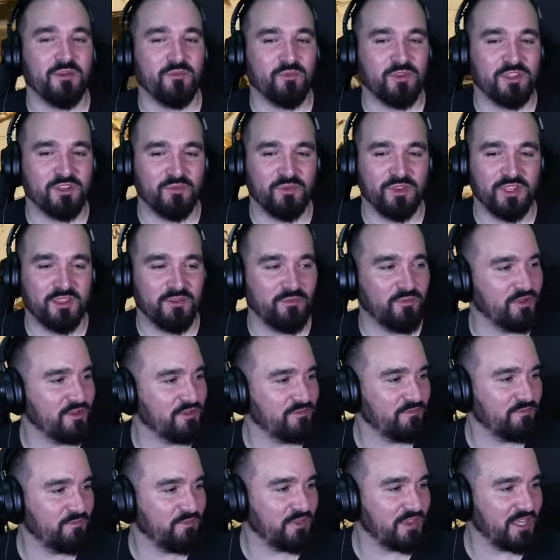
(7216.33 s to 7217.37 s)
we, we, we
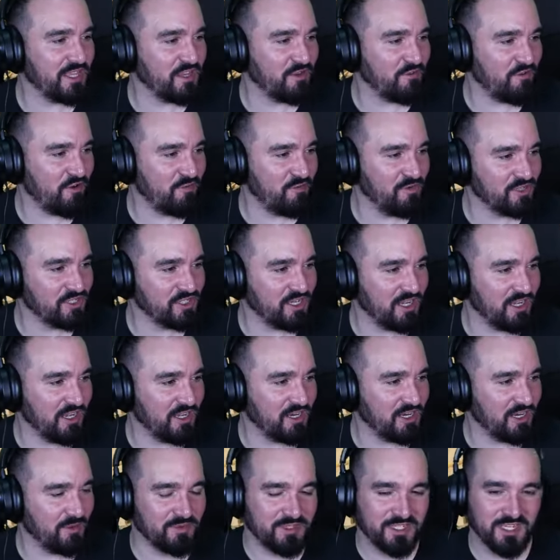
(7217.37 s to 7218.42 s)
thank you very much,
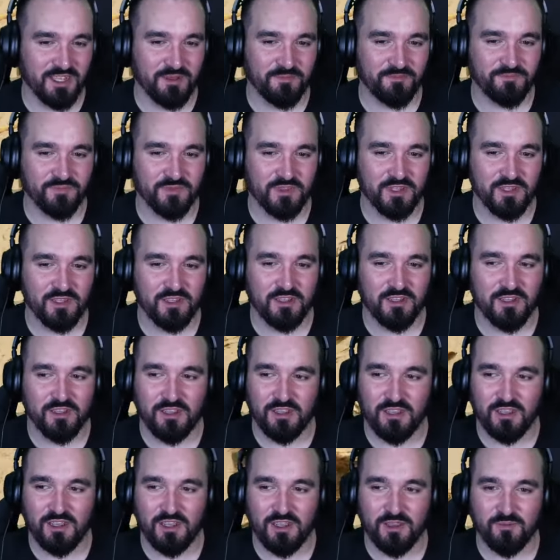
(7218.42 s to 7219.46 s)
uh,
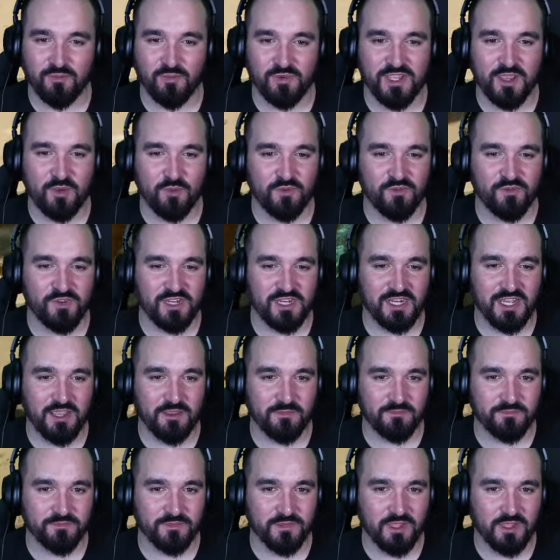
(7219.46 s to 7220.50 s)
Uh, yeah, we figured
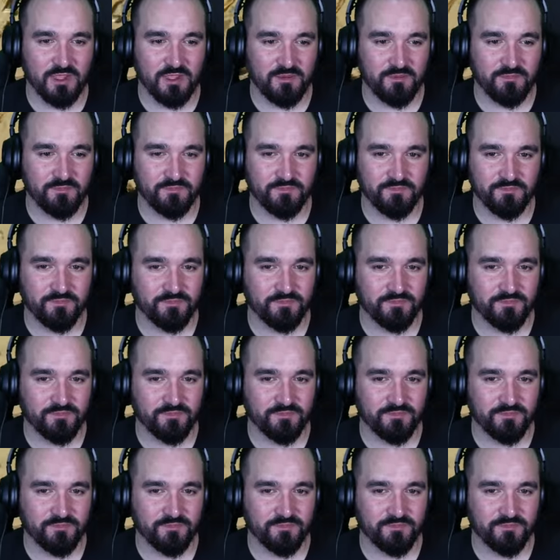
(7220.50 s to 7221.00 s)
it out. Um,